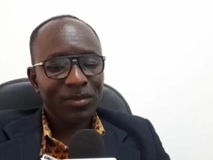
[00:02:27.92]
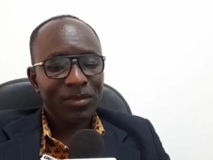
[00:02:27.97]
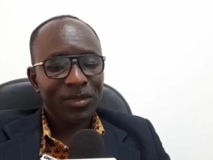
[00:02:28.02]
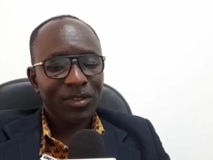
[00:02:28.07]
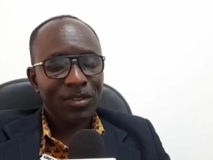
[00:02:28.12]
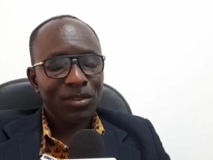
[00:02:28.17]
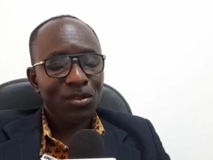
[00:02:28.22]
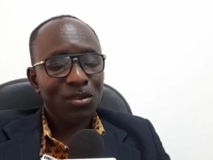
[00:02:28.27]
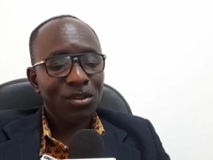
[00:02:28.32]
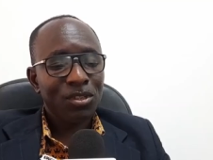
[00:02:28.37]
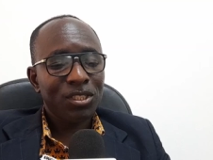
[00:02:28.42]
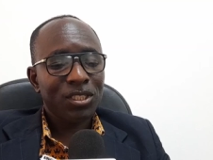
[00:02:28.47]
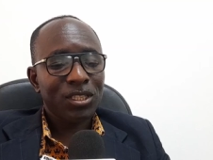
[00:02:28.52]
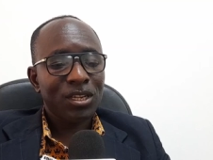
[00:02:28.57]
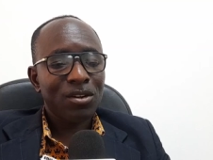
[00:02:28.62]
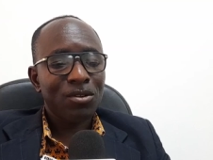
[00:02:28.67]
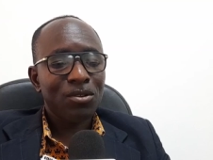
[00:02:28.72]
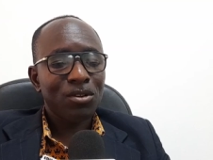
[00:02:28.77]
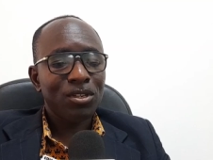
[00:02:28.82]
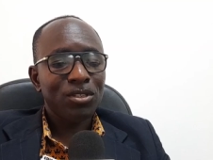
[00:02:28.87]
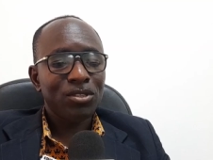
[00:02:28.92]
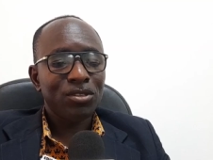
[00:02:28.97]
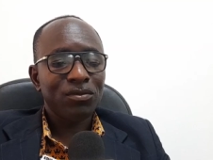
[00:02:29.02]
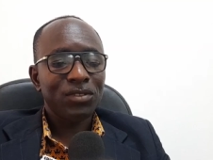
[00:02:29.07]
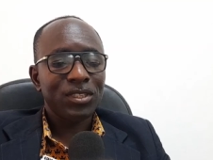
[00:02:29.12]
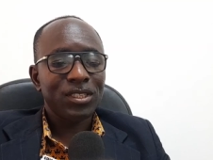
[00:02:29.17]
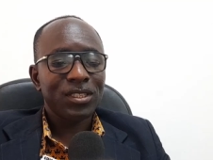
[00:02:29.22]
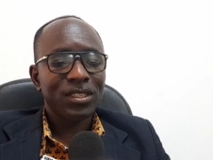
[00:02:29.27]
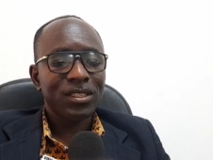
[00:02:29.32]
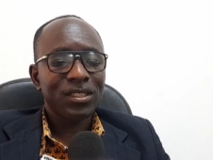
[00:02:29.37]
Holy Child College of
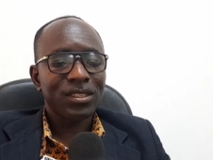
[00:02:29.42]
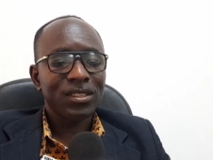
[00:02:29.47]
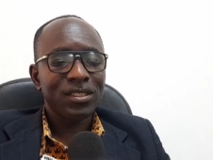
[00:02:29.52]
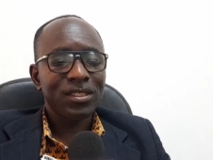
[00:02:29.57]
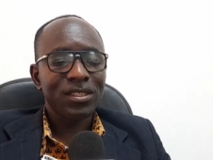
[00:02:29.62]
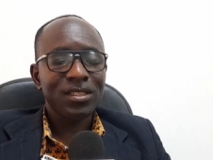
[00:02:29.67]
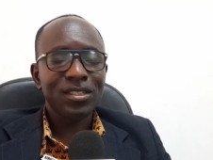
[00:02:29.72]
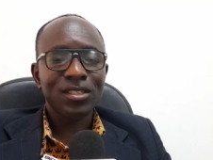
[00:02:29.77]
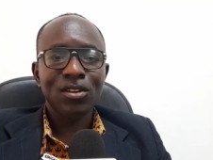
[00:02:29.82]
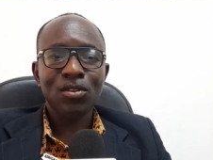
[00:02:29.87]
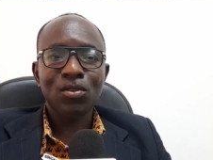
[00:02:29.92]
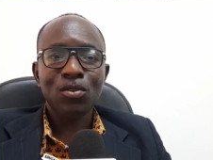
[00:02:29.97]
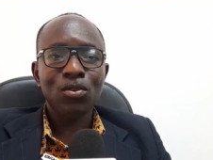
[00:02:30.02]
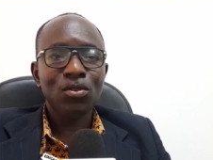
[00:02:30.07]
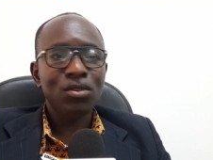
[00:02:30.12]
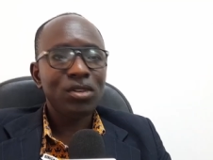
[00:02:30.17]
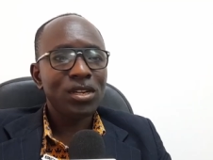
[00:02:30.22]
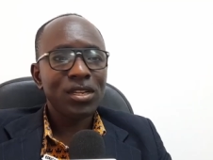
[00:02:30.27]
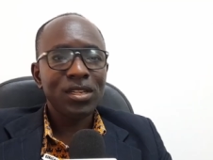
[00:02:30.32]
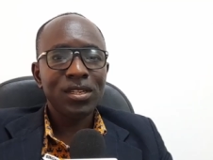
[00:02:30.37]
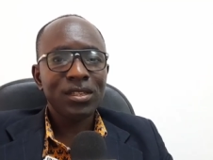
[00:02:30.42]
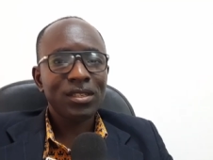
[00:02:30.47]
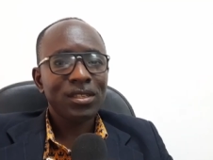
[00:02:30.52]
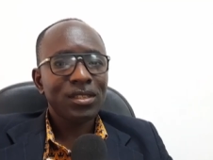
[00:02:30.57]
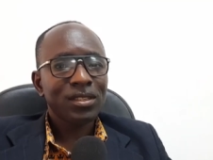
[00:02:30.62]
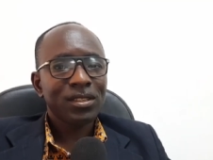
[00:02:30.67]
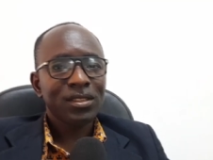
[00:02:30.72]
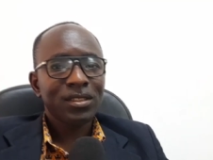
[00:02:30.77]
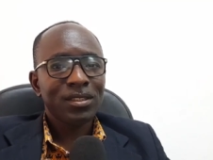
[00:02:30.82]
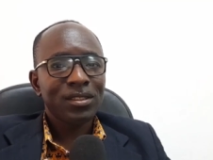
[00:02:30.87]
Education is the only
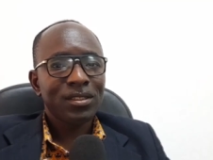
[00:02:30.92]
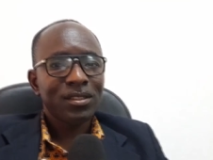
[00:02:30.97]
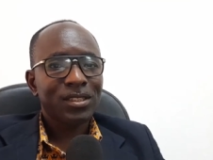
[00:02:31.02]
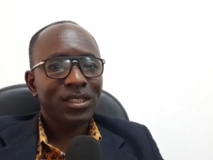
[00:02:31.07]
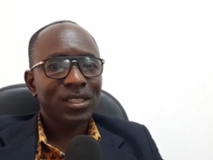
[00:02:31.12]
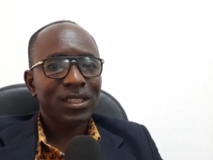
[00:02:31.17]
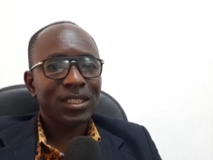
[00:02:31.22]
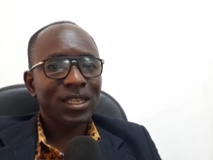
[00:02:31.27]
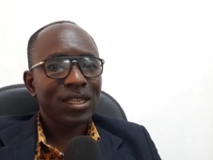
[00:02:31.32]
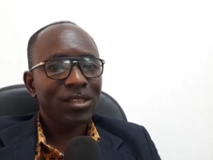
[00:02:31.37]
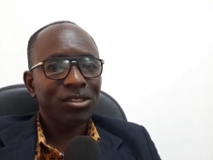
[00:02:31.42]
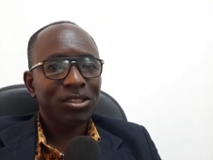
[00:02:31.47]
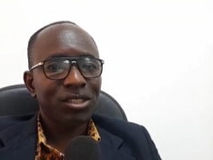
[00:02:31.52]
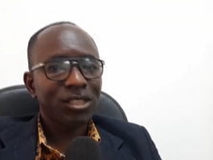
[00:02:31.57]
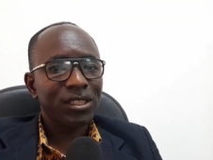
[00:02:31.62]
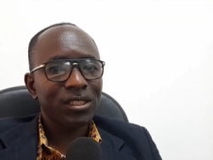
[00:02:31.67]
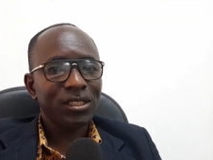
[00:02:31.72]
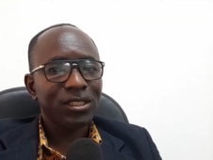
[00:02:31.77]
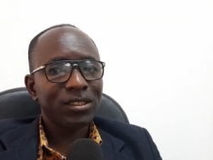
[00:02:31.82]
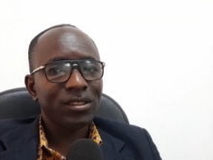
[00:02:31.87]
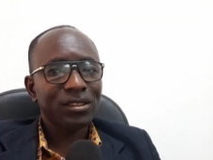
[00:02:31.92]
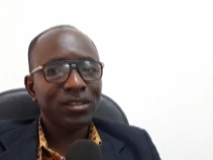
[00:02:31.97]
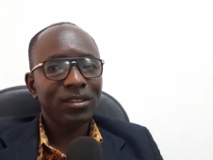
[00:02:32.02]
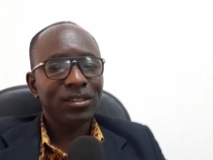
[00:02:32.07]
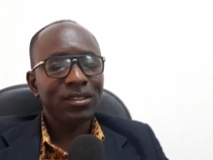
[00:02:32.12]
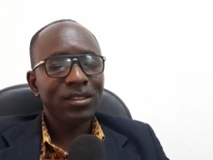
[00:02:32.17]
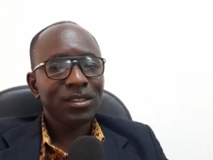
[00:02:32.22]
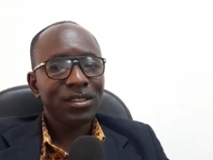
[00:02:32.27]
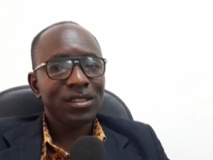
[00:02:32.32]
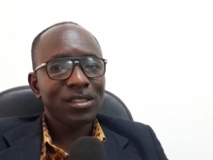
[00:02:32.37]
teacher training
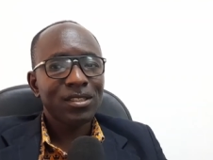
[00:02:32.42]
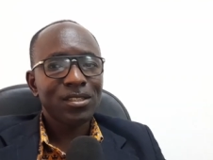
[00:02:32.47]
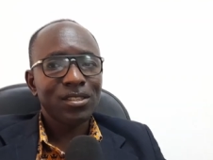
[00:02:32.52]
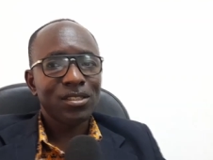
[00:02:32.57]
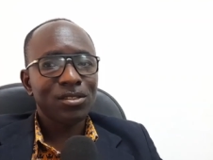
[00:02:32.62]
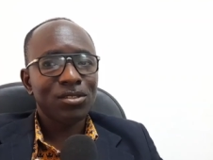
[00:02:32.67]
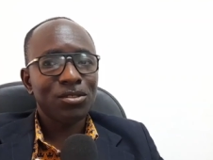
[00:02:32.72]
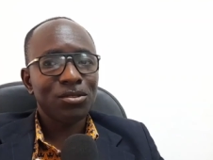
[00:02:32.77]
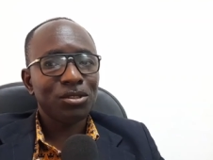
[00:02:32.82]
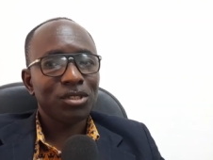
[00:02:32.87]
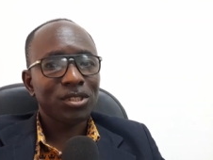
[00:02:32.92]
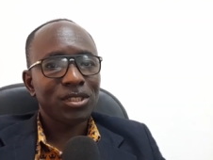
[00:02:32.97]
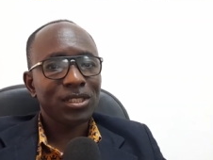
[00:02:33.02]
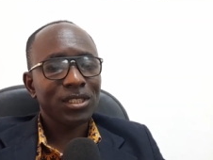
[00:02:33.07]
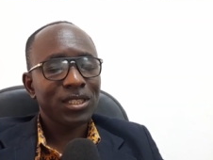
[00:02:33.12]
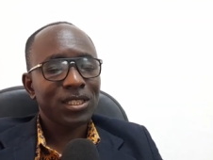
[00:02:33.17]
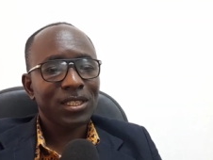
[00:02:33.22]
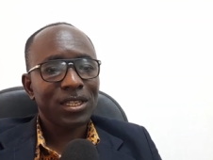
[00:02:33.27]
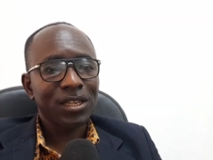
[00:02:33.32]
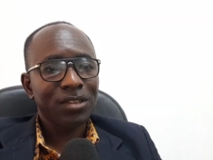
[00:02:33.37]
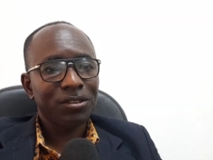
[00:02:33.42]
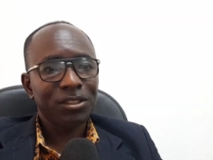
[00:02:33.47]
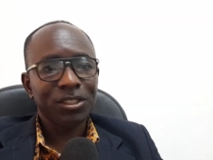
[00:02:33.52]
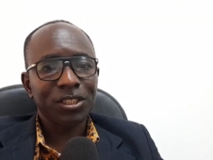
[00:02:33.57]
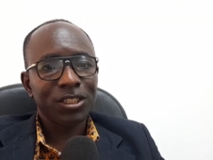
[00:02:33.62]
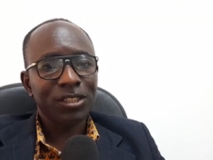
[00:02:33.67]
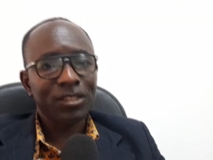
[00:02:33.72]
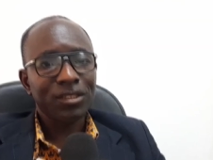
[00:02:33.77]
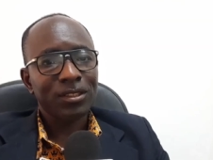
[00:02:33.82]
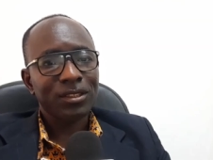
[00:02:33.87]
institution in the region.
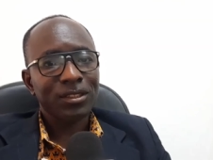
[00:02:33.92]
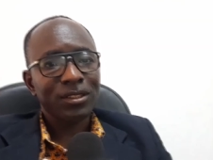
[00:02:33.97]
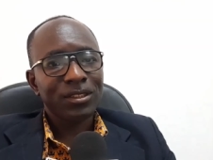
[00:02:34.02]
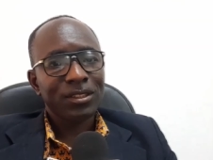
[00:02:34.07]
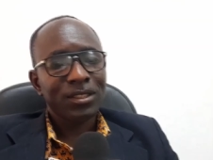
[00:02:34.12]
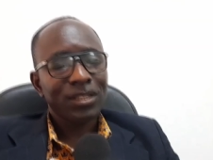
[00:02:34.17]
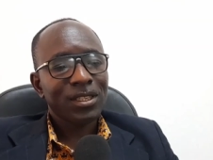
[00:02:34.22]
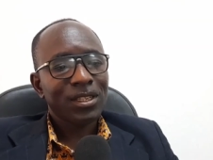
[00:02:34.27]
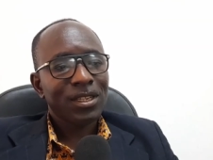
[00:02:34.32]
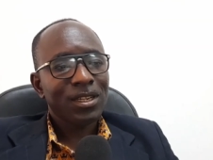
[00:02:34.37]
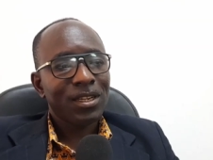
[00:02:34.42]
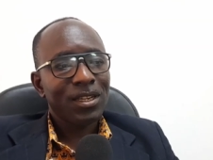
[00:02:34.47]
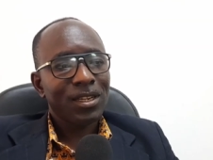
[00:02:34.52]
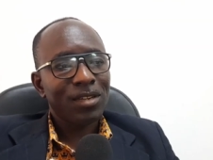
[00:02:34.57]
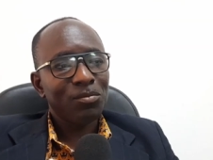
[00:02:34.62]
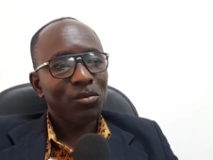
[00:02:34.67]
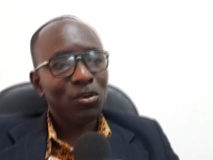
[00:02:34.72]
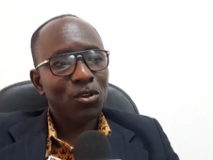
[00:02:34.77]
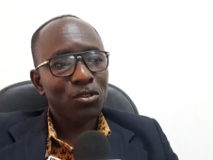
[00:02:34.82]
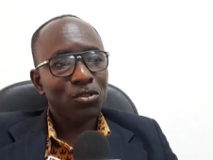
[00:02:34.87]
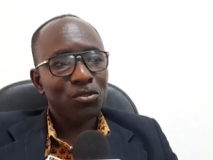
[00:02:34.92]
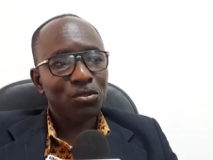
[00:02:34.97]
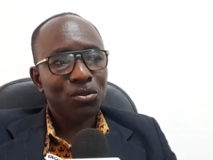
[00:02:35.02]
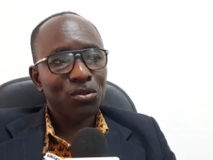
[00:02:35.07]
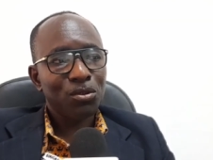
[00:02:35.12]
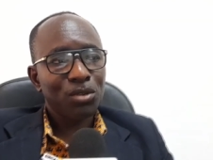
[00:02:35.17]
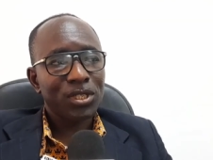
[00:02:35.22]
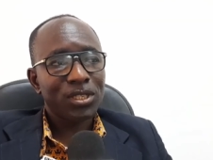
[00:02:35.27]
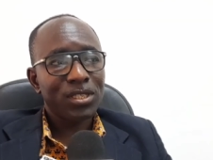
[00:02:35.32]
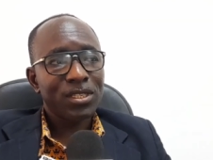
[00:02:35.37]
And more so,
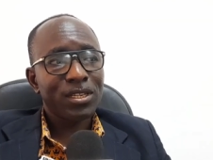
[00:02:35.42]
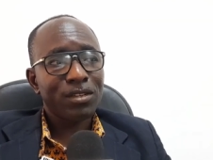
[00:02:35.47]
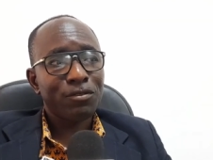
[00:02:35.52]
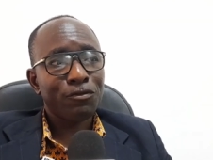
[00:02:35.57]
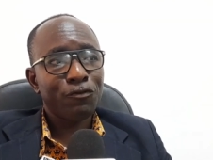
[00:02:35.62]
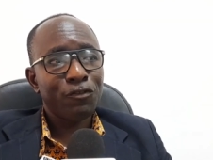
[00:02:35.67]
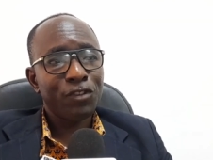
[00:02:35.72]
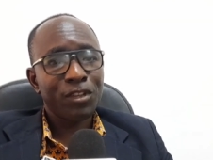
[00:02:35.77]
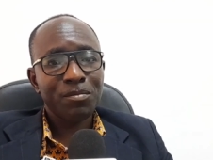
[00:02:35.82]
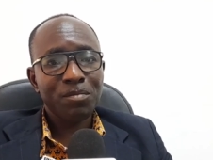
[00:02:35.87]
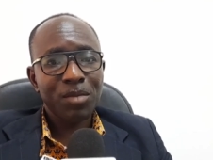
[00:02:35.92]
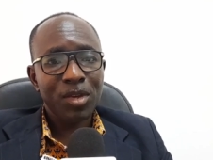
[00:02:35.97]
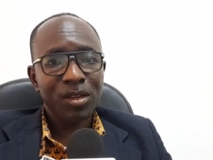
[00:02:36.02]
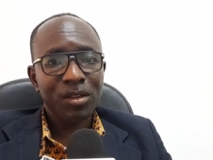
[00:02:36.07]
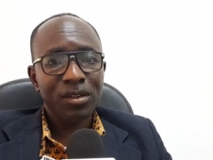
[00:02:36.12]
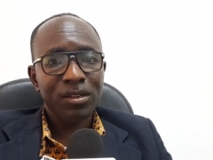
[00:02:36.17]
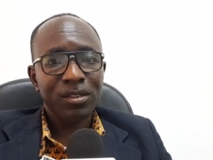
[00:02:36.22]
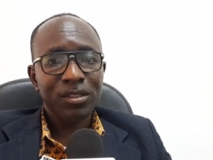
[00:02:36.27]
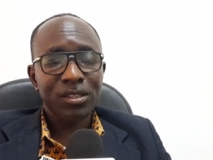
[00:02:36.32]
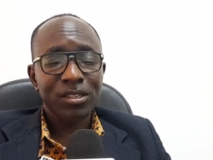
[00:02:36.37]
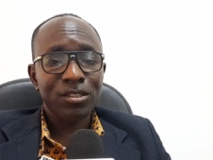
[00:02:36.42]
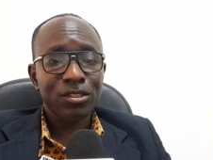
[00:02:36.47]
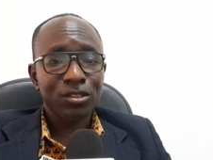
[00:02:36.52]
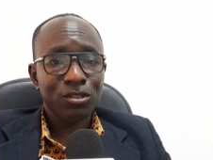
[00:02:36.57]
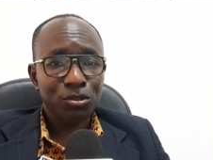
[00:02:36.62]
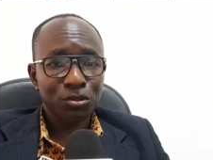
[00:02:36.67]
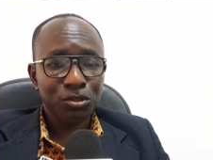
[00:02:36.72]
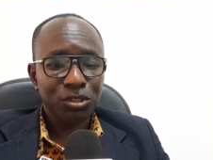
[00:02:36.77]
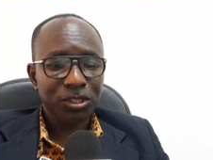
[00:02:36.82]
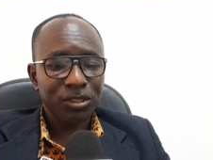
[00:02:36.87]
it is a female
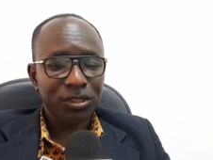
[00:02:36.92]
institution.